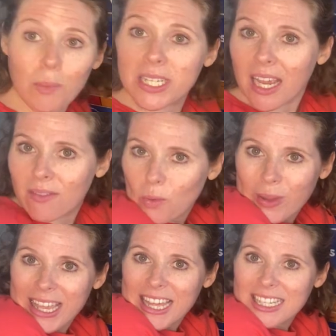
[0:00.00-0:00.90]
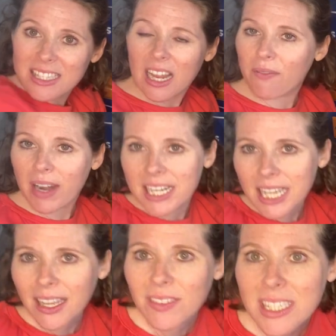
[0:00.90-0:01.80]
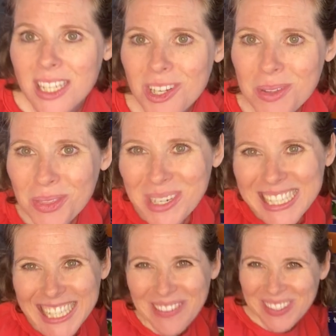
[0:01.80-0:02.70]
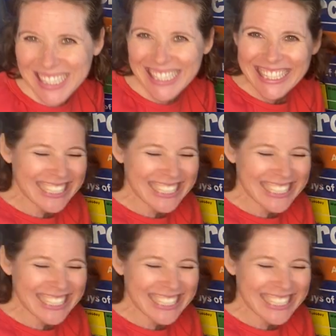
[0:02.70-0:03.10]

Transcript: out what day of the week it is today, friendies. I haven't seen you in three sleeps.